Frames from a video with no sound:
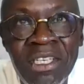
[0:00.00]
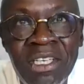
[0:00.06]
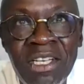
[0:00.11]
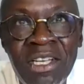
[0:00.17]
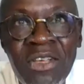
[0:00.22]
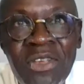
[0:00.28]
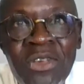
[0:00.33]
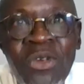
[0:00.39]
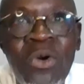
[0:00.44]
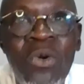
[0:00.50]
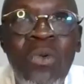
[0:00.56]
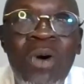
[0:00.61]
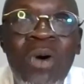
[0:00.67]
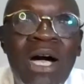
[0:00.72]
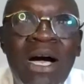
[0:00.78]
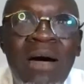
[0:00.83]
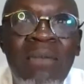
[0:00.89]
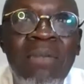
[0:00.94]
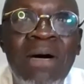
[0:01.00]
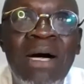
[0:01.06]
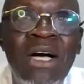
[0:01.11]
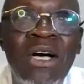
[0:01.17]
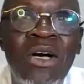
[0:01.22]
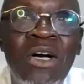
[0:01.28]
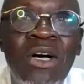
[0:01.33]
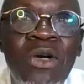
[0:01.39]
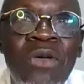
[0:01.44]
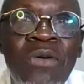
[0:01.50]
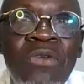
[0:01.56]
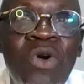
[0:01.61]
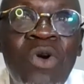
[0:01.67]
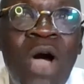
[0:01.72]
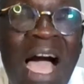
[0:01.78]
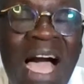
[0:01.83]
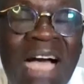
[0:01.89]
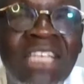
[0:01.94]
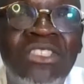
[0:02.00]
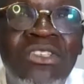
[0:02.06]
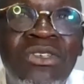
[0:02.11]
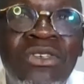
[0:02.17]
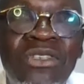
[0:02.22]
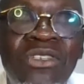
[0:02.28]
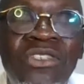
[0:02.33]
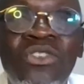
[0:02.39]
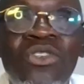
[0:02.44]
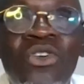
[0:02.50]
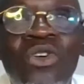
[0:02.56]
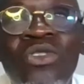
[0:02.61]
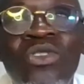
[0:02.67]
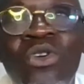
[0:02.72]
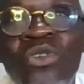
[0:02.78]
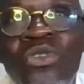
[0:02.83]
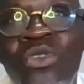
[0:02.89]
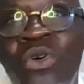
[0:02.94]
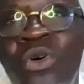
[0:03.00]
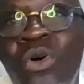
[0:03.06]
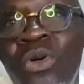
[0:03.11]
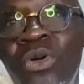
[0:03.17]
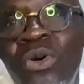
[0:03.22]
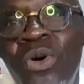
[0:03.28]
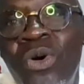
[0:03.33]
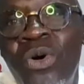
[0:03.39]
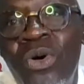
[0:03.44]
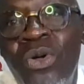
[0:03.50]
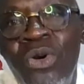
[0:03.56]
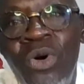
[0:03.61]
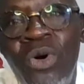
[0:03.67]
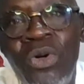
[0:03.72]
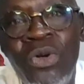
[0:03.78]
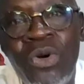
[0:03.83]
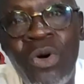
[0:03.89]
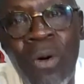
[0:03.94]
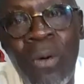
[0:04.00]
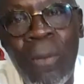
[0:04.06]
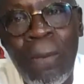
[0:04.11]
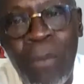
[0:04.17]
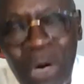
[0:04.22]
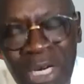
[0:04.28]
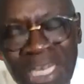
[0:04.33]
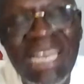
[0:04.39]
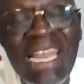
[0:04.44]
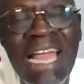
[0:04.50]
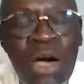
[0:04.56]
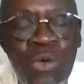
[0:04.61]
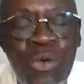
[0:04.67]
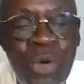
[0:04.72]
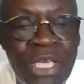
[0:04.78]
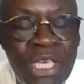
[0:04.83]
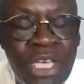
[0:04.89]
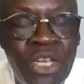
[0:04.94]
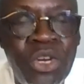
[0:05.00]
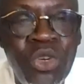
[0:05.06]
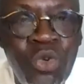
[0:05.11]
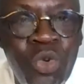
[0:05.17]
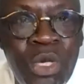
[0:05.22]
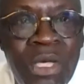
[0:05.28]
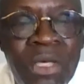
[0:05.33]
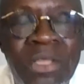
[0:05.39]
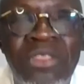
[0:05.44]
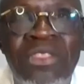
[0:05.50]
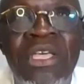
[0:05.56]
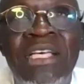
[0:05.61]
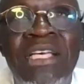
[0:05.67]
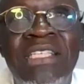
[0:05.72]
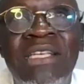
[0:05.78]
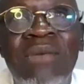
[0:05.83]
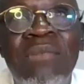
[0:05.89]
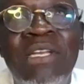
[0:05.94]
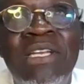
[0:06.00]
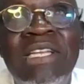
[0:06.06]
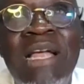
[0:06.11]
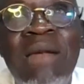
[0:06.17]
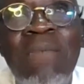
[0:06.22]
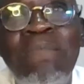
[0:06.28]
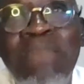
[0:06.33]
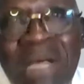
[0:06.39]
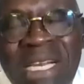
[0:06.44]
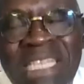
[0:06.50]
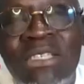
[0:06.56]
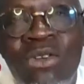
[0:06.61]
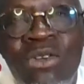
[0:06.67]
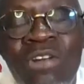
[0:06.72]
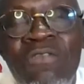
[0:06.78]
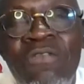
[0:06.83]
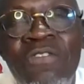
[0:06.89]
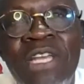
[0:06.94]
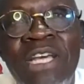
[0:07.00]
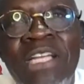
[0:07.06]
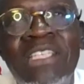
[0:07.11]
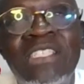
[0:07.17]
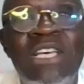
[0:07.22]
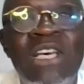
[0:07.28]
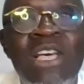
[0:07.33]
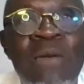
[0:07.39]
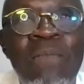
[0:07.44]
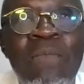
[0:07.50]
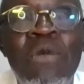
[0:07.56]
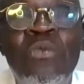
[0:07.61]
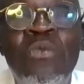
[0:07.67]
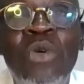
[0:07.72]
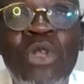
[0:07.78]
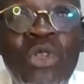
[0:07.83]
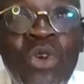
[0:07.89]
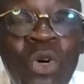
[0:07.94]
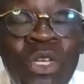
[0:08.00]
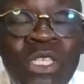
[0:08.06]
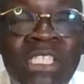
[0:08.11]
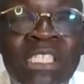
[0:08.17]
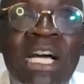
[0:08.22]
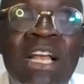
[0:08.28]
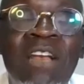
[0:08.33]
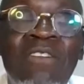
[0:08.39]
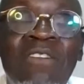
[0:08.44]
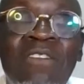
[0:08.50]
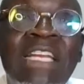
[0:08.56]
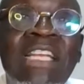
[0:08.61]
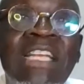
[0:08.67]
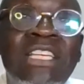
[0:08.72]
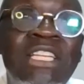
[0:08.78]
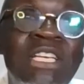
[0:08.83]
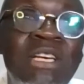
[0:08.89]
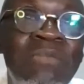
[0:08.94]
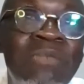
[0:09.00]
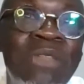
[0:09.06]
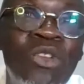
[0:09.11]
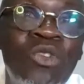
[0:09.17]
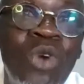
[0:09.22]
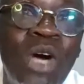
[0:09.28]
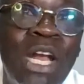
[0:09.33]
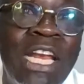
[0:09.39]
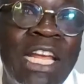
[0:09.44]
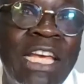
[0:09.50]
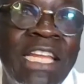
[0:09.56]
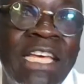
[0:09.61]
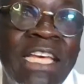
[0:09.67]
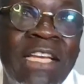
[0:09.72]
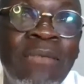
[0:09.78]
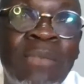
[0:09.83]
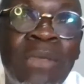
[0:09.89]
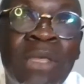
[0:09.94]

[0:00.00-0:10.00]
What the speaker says: Your actions, your body language in doing things. I mean, that builds confidence between yourself and the team that you are leading.